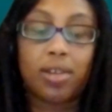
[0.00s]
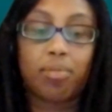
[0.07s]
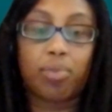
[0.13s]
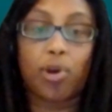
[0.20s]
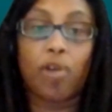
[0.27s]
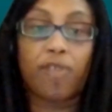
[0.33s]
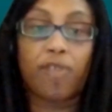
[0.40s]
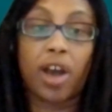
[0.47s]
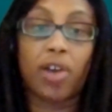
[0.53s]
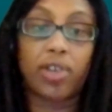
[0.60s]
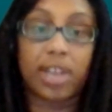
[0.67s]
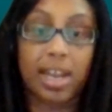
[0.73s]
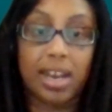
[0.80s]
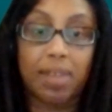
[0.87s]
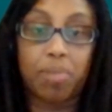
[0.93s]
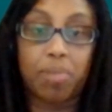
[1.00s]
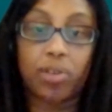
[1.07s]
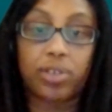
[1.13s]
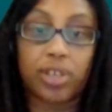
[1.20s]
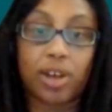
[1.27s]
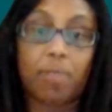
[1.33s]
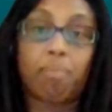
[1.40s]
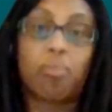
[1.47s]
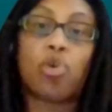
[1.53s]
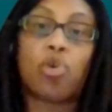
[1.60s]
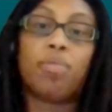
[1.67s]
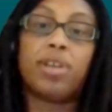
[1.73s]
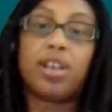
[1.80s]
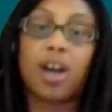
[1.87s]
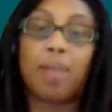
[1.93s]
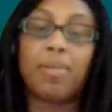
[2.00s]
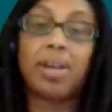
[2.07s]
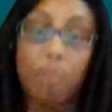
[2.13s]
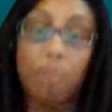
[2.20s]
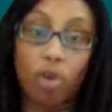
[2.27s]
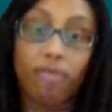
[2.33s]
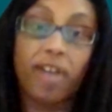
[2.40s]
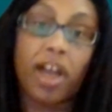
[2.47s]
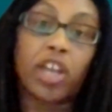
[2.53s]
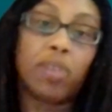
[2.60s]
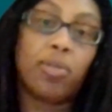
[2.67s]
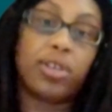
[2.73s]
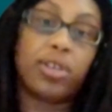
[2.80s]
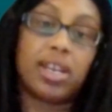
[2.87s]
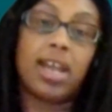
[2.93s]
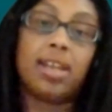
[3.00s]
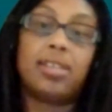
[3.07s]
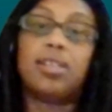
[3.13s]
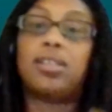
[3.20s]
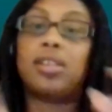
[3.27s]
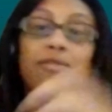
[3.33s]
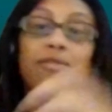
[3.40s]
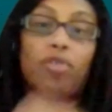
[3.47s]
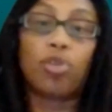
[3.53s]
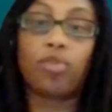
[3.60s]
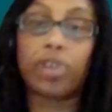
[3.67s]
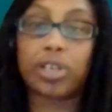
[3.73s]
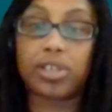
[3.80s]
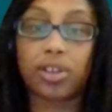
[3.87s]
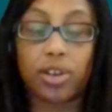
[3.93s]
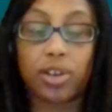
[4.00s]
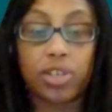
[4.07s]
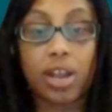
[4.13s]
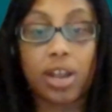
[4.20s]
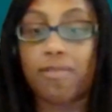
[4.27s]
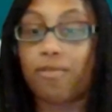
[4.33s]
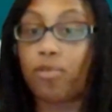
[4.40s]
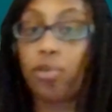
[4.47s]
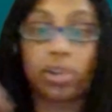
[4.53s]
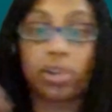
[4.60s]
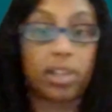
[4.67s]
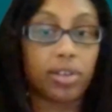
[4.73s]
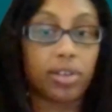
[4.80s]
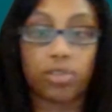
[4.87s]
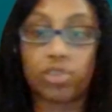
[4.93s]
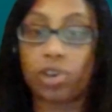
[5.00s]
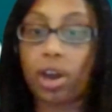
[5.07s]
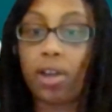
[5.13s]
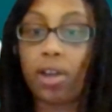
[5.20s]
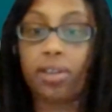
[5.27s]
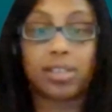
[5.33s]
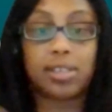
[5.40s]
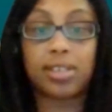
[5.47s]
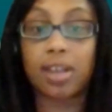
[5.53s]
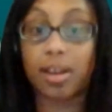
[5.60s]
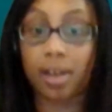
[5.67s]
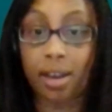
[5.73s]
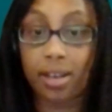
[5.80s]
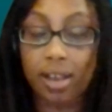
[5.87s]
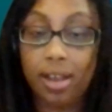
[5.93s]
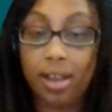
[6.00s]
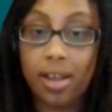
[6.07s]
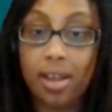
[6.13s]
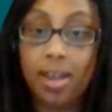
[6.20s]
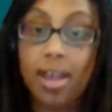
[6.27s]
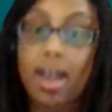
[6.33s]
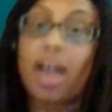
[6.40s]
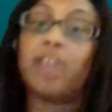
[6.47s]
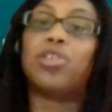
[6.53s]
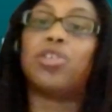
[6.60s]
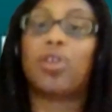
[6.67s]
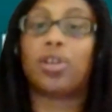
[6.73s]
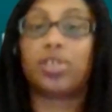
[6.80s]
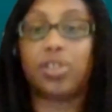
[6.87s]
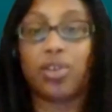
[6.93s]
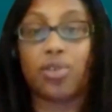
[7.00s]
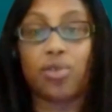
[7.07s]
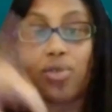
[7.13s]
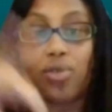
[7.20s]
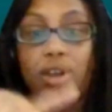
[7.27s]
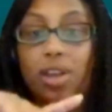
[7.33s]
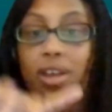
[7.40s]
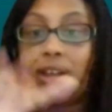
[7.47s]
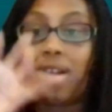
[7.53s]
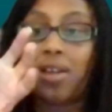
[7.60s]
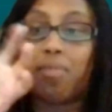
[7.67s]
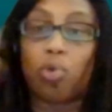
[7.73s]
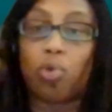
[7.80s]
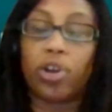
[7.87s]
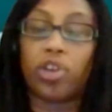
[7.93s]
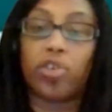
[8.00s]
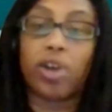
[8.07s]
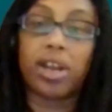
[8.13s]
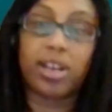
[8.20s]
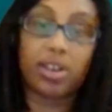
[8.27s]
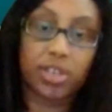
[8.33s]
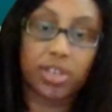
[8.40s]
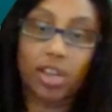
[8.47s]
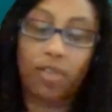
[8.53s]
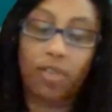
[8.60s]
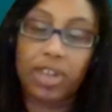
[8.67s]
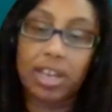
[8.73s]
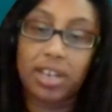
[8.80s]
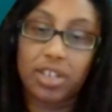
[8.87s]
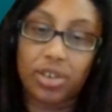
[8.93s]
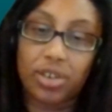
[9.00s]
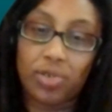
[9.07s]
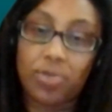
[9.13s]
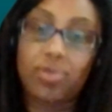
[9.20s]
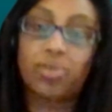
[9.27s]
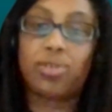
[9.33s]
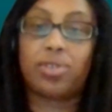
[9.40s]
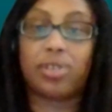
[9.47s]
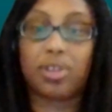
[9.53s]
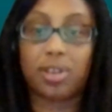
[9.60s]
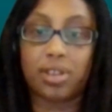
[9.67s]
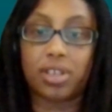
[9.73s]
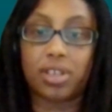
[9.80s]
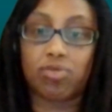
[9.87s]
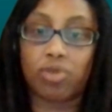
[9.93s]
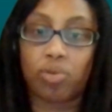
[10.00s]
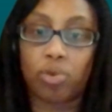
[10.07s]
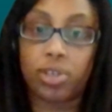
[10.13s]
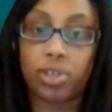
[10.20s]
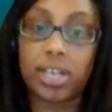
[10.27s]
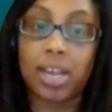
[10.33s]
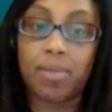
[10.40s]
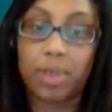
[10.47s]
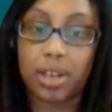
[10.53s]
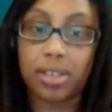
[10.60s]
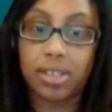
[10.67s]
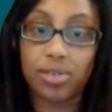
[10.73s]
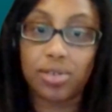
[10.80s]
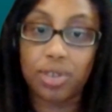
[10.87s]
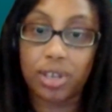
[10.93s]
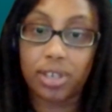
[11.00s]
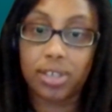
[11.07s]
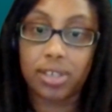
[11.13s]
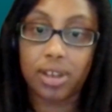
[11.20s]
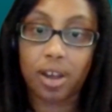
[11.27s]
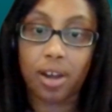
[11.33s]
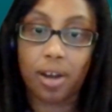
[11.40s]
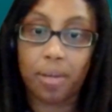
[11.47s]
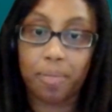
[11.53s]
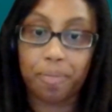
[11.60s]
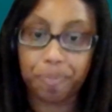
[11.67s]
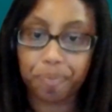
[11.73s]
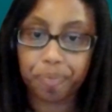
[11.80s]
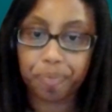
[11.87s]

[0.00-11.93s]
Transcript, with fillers: profile getting built up more, becoming more valuable as an entity for research and for clinical trials and studies. And you're also more ingraining yourself into this reward scheme and into this um,